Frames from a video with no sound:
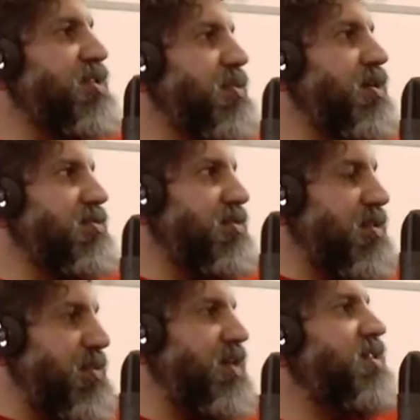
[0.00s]
about
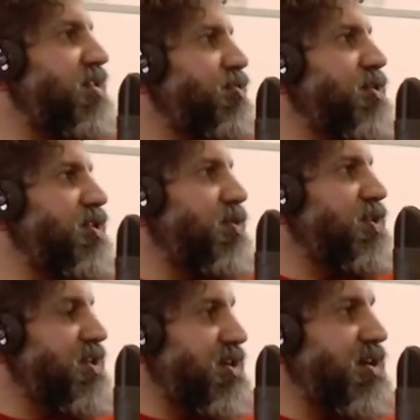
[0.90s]
the Mexican community,
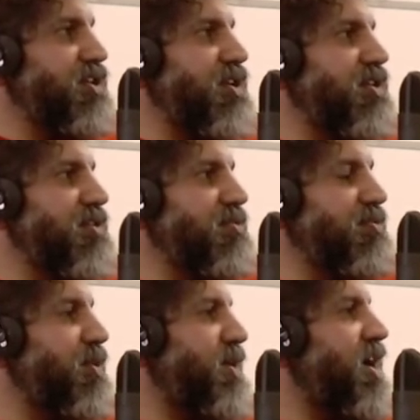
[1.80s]
which actually is
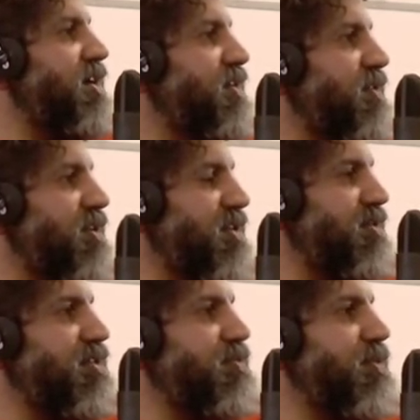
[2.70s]
very active and I
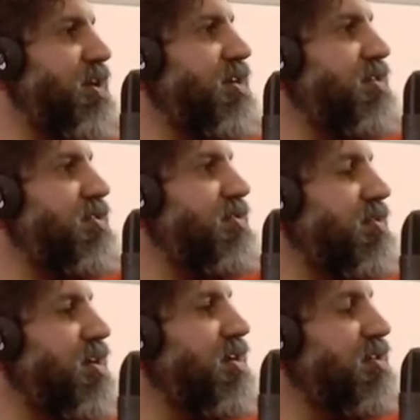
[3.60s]
think it's very nice. So
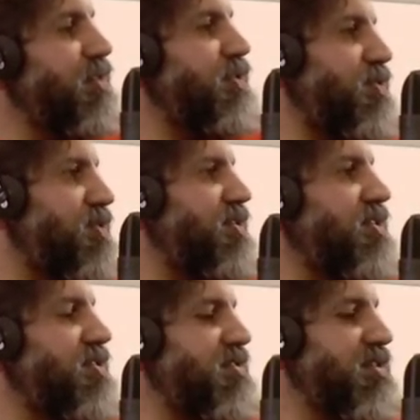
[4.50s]
the first question
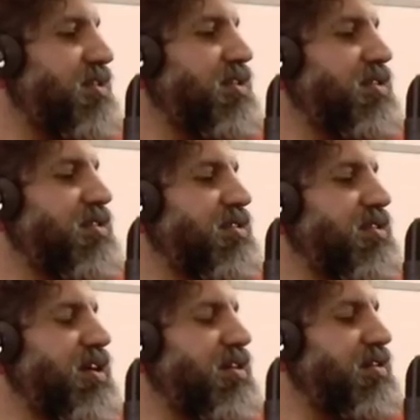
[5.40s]
is,
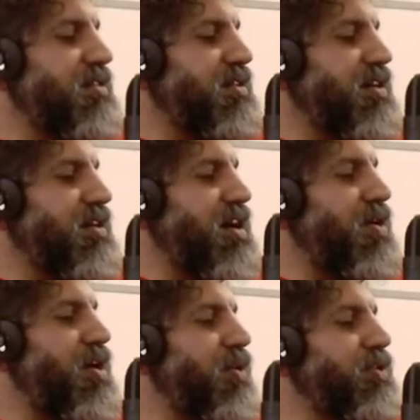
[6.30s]

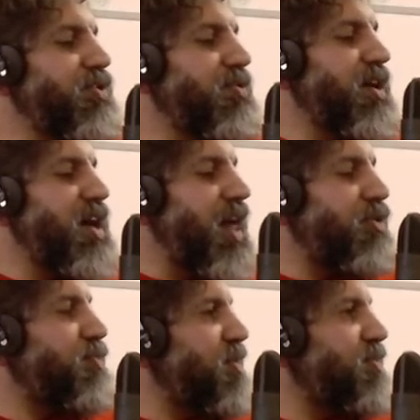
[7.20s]
how do you
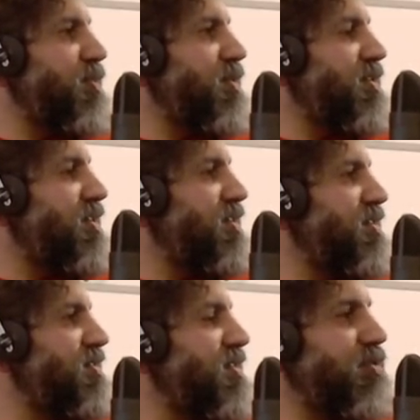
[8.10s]
gather people?
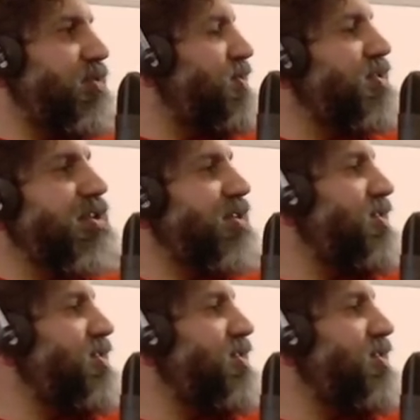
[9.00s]
How do you start?